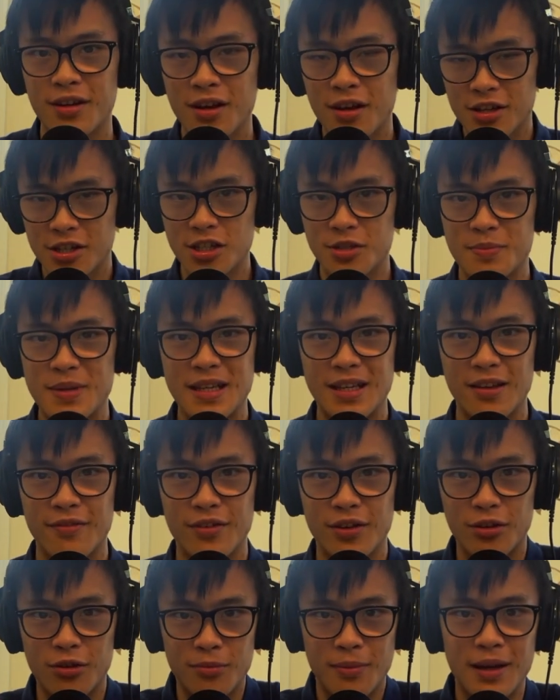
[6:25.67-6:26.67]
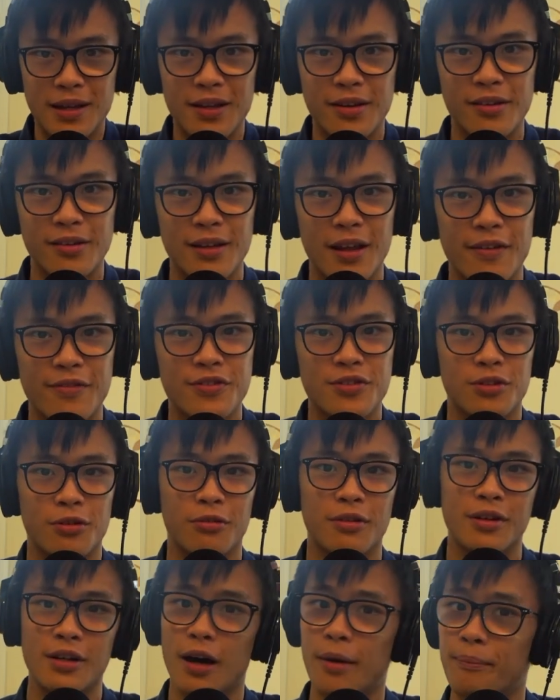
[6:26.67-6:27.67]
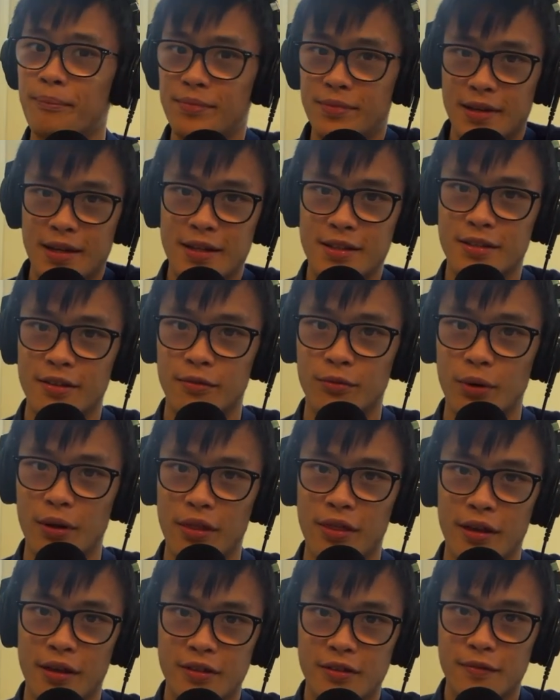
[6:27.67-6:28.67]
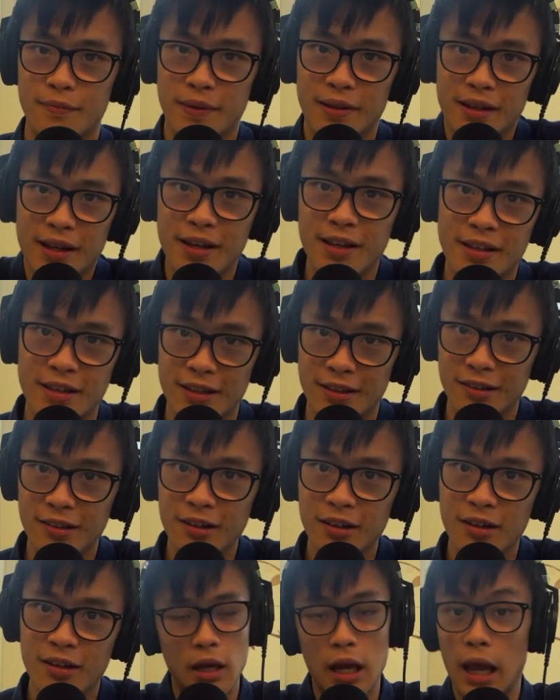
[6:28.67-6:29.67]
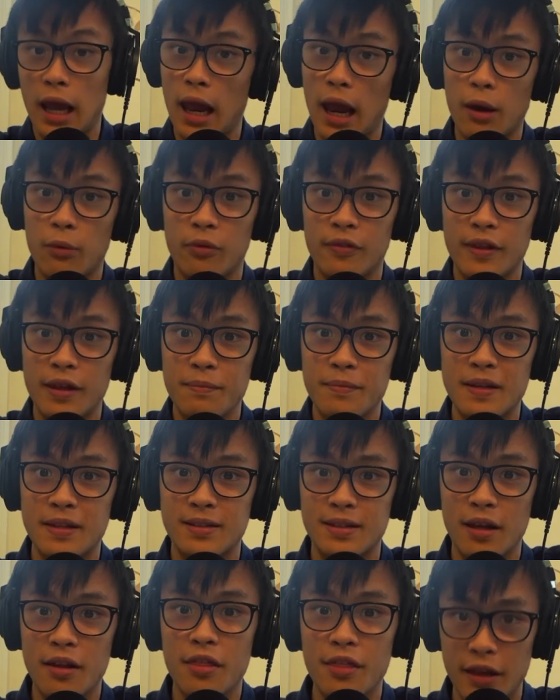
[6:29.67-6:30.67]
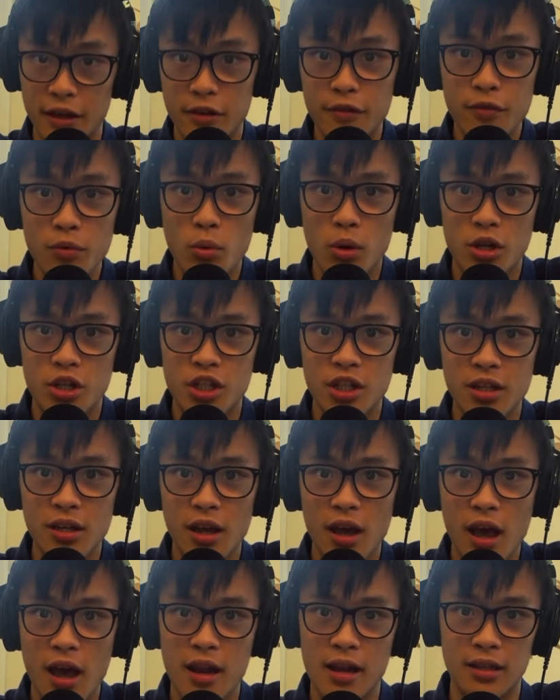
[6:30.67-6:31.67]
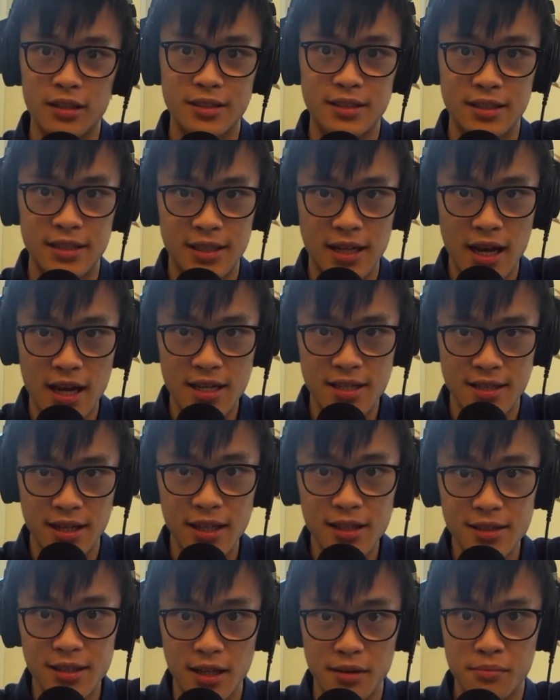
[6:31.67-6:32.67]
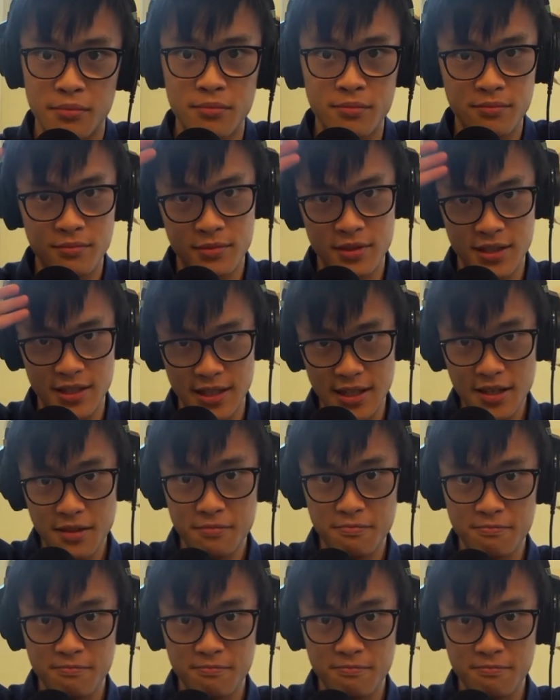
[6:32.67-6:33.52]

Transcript: just me giving you my little life story and updates of what things have been like here. And with that being said, thank you for watching, and I'll see you guys next time. See ya.